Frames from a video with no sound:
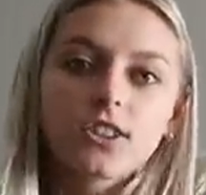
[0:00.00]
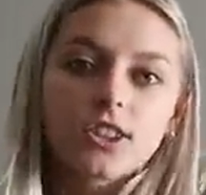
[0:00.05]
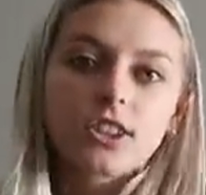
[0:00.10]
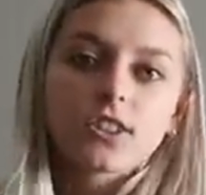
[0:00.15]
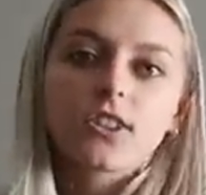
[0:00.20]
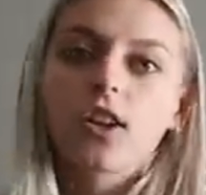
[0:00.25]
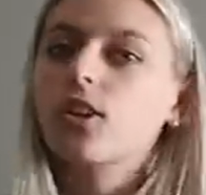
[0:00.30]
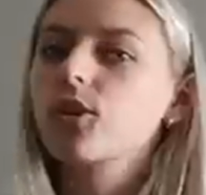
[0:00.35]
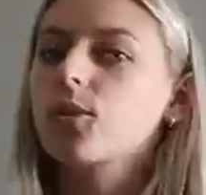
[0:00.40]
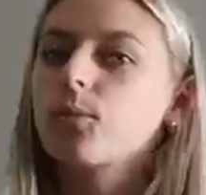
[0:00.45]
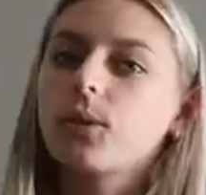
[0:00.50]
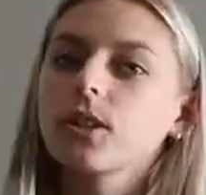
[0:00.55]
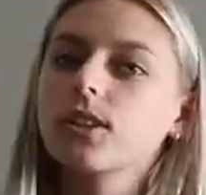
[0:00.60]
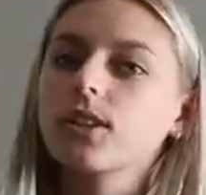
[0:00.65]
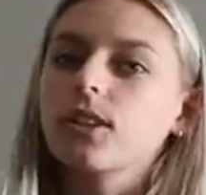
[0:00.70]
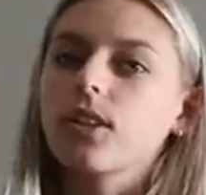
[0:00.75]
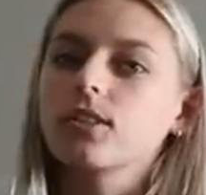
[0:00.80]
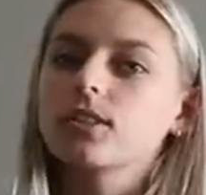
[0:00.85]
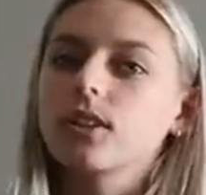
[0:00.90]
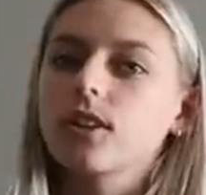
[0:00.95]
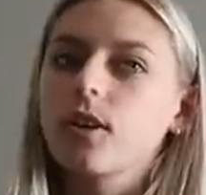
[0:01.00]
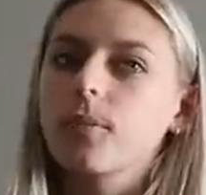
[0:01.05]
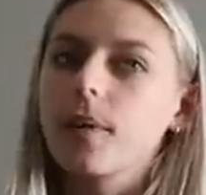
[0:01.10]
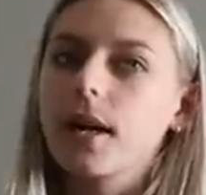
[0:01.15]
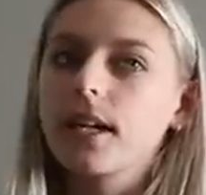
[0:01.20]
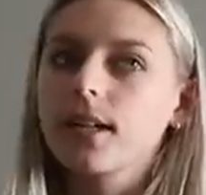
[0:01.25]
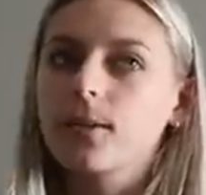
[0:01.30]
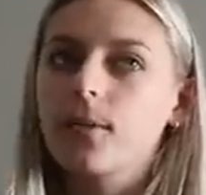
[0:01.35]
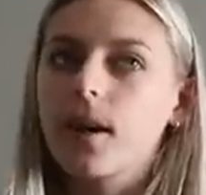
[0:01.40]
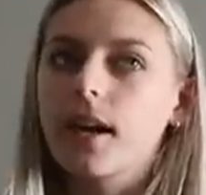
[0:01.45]
she has all her winter clothes at home
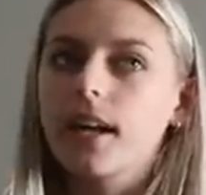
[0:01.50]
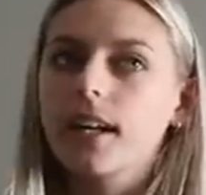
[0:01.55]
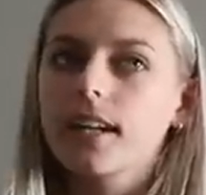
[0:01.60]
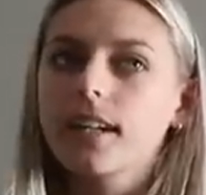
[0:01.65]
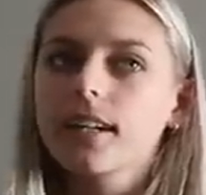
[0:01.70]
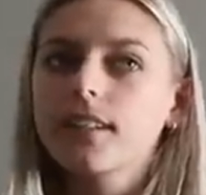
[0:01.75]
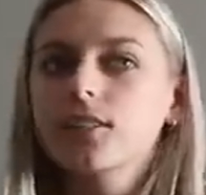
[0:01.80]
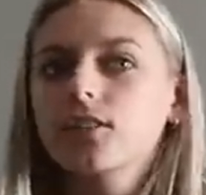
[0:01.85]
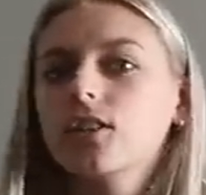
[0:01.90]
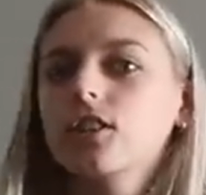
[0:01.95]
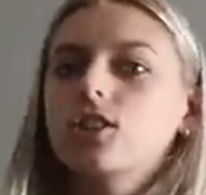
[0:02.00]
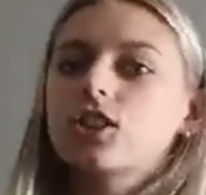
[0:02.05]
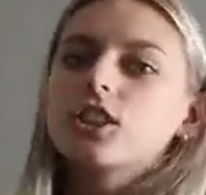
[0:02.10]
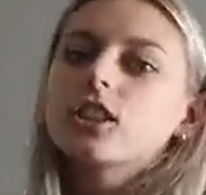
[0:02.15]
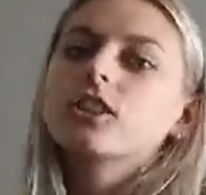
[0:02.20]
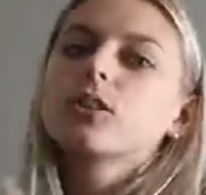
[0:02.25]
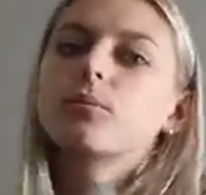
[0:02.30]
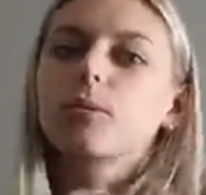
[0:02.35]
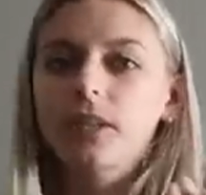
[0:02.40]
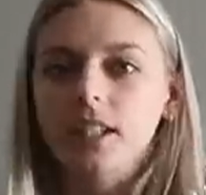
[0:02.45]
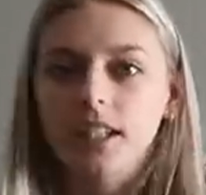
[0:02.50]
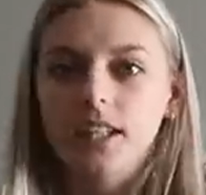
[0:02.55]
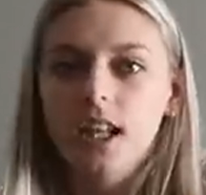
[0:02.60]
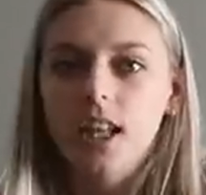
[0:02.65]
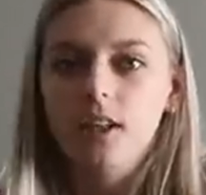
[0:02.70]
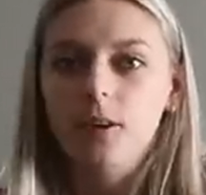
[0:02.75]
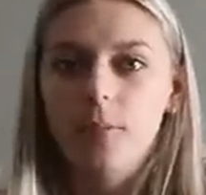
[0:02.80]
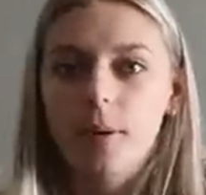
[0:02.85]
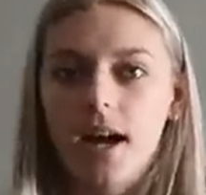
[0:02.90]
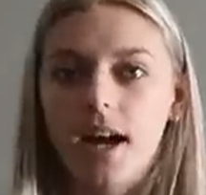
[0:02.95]
anyway, so then she has to bring
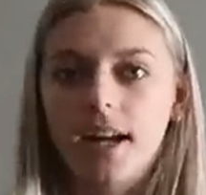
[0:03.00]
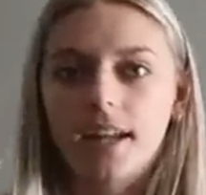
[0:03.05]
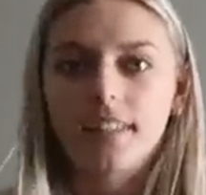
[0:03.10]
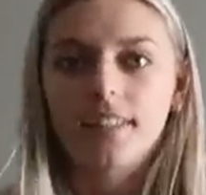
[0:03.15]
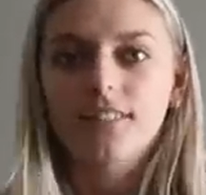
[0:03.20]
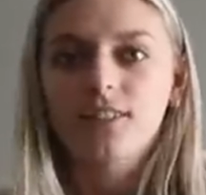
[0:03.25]
another bag.